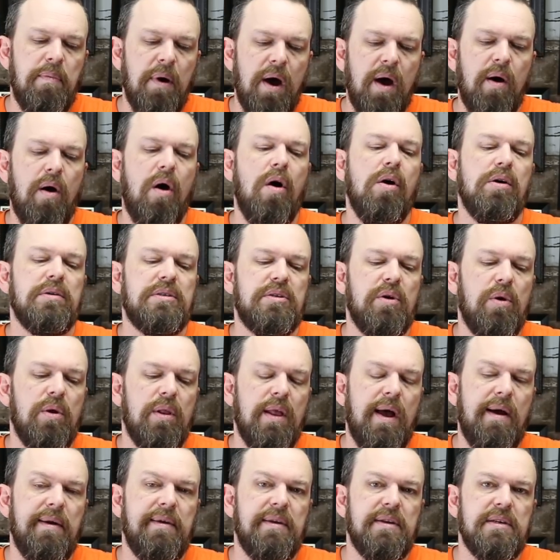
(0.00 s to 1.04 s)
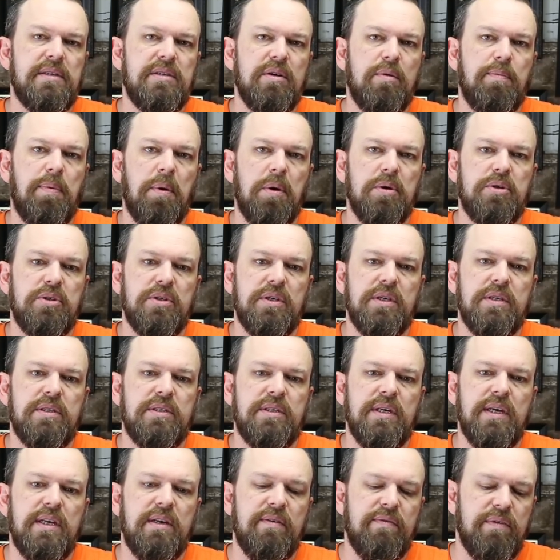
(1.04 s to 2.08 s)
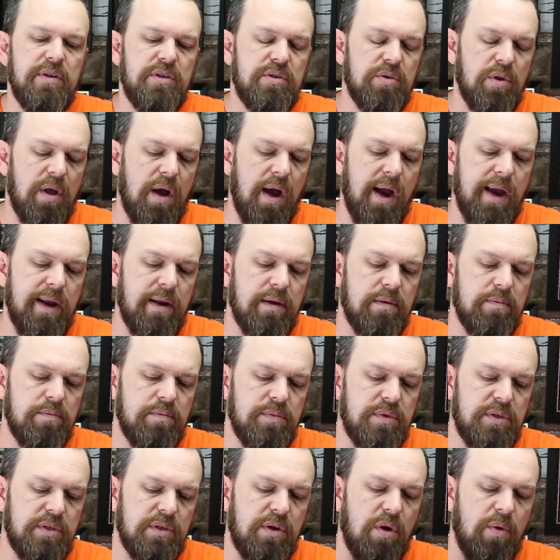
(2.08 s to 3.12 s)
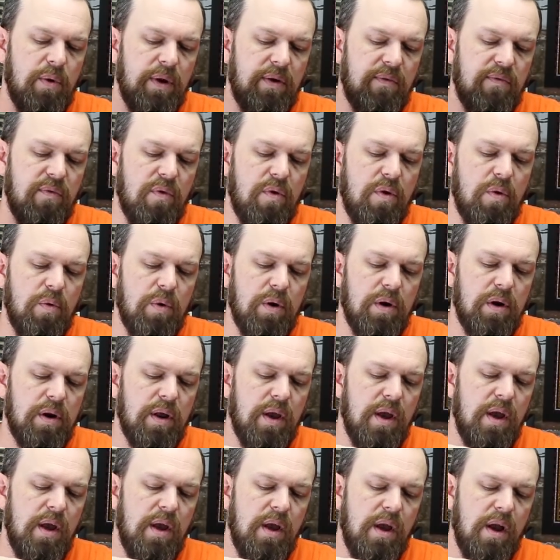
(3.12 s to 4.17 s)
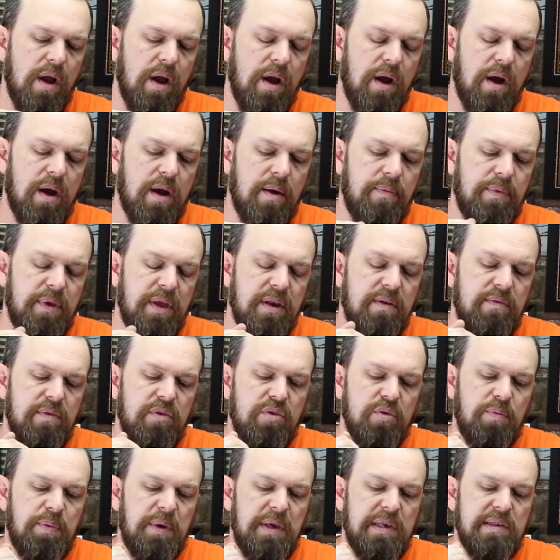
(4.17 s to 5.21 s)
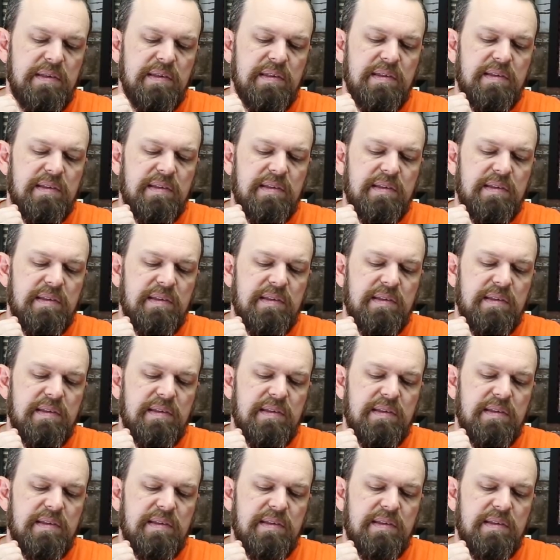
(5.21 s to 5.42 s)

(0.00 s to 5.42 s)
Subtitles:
but also allow you to still purchase individual items going forward, the individual pieces.